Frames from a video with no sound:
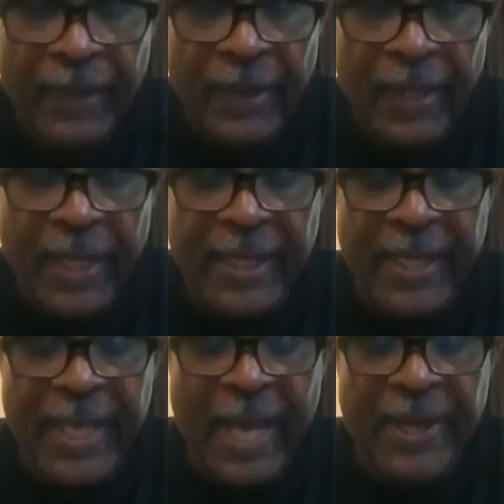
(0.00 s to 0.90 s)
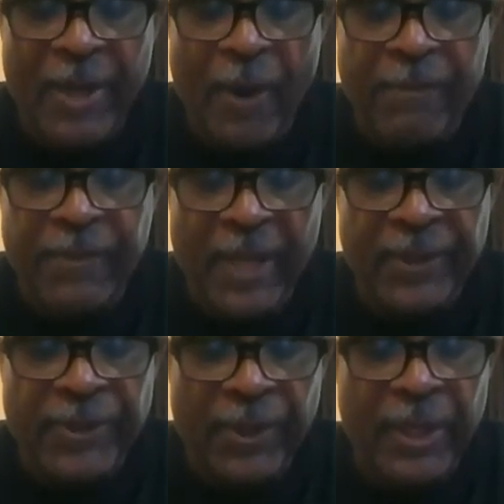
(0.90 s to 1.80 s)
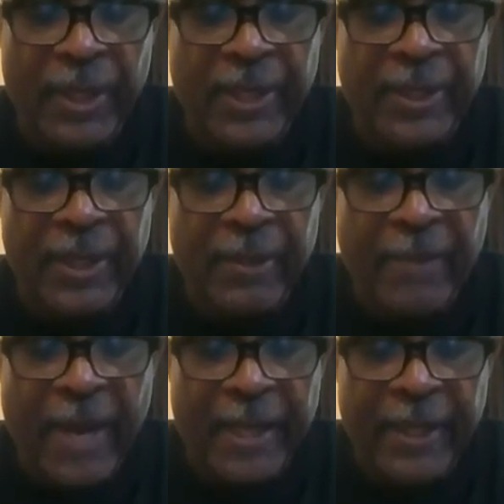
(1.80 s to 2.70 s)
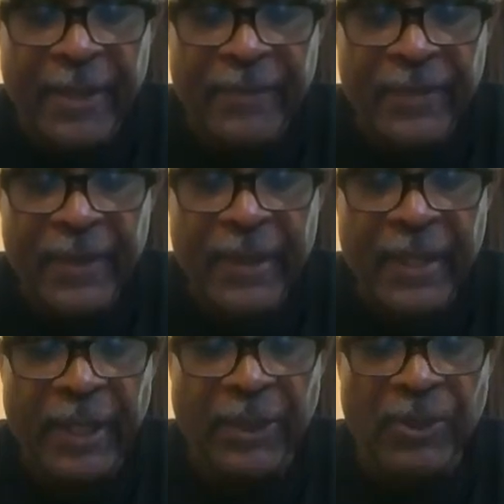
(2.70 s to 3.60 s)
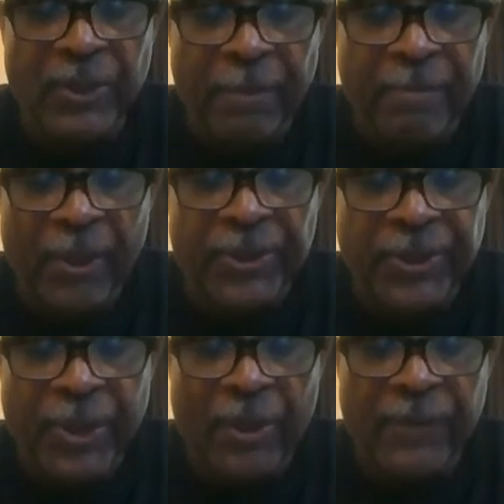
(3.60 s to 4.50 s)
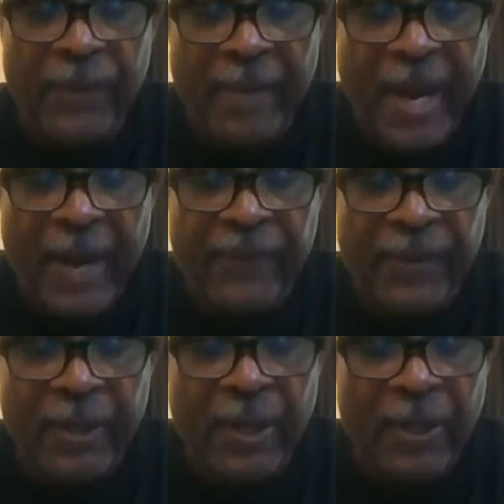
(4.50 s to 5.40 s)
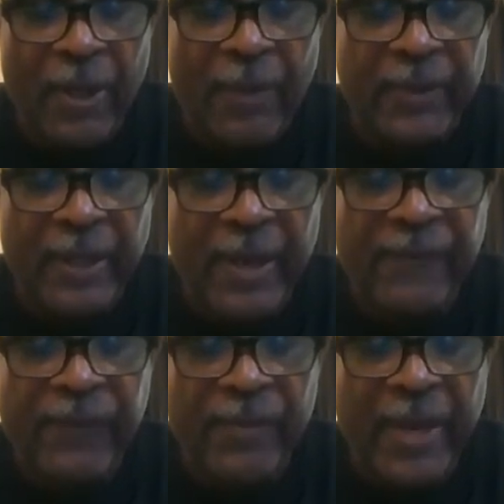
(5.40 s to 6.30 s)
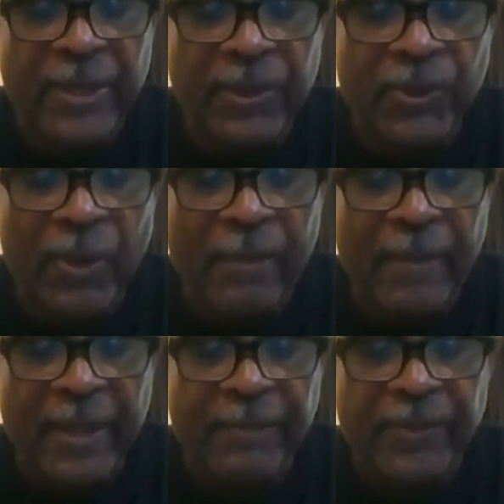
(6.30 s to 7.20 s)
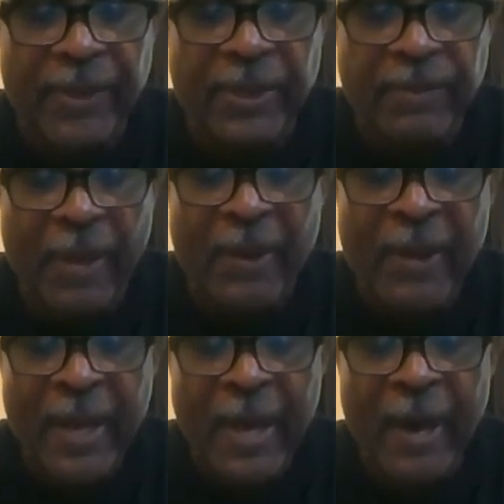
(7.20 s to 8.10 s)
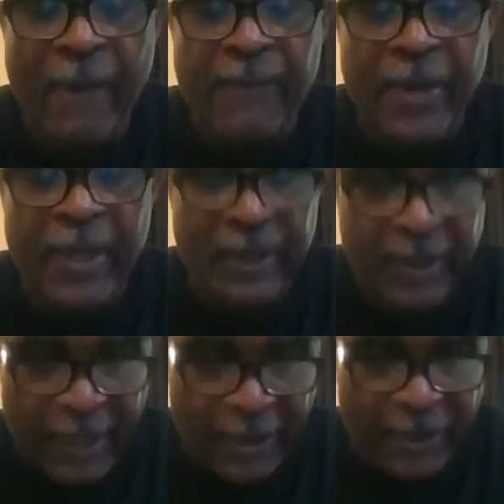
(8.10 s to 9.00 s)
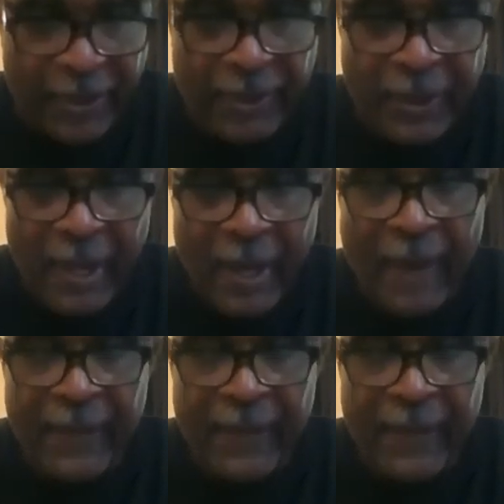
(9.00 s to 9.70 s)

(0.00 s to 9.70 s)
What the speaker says: He did not know blood circulation in the body. He used the book stolen from Africa along with the information taught by the priest-monk health practitioners of